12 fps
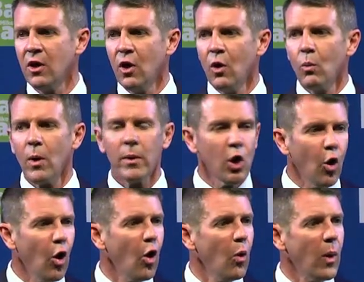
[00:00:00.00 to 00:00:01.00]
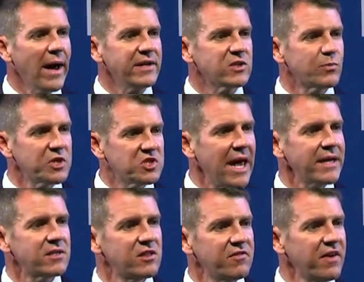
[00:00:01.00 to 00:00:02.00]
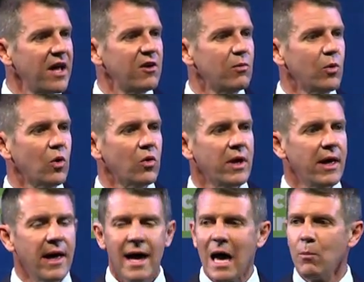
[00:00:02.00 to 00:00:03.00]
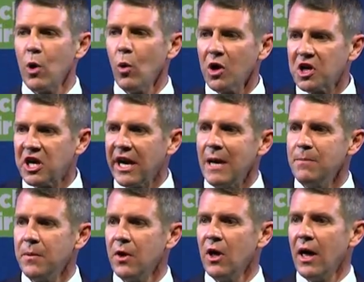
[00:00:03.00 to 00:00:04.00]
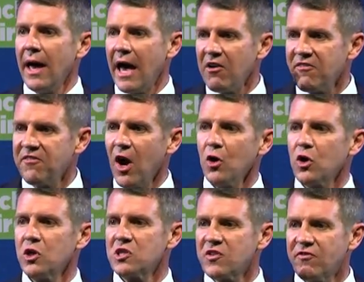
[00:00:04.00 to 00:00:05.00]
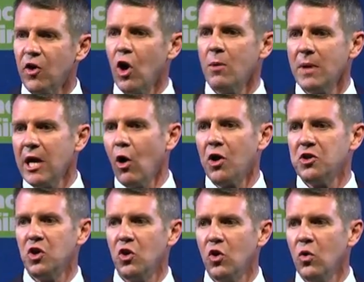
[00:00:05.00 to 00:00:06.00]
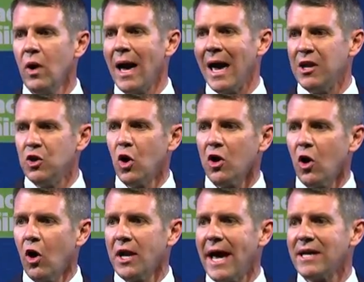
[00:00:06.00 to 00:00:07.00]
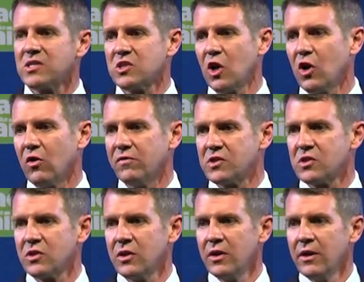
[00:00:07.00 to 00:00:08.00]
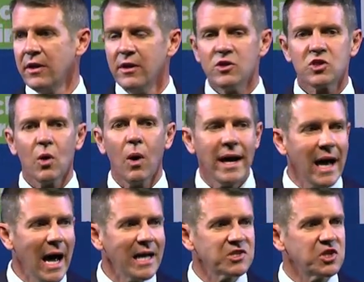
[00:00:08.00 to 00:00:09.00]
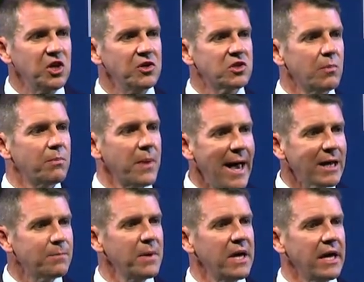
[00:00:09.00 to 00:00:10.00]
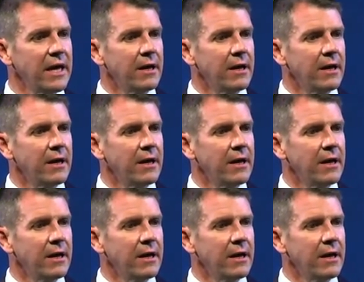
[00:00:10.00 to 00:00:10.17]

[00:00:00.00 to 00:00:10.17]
We will always protect the vulnerable, and we will keep our focus firmly on you and not on ourselves. So I ask you to back me,